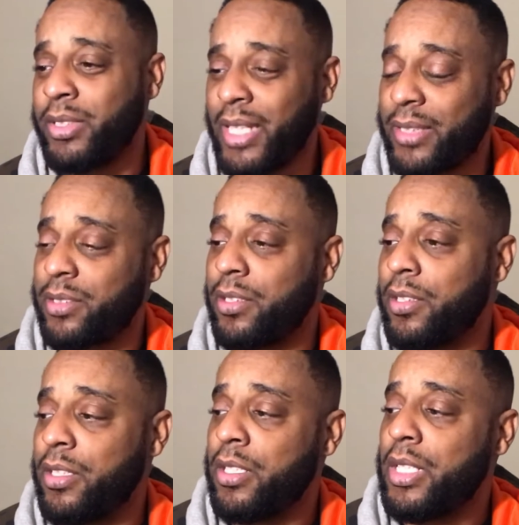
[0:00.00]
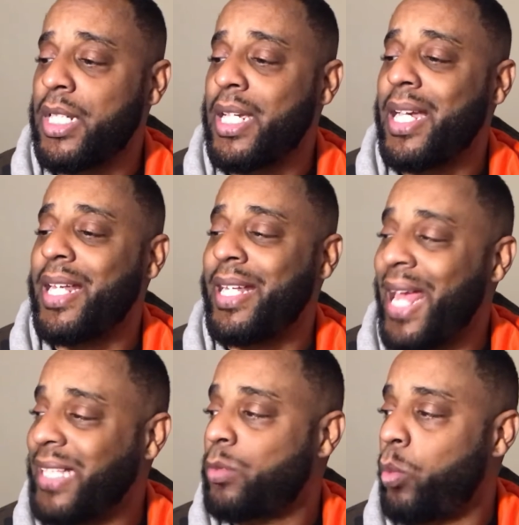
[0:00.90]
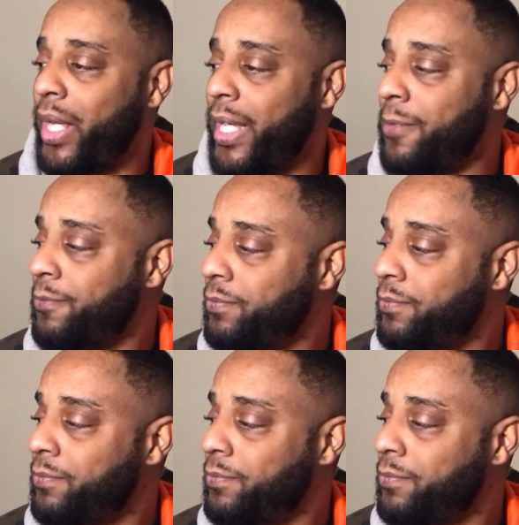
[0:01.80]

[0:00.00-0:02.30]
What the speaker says: texting, that's when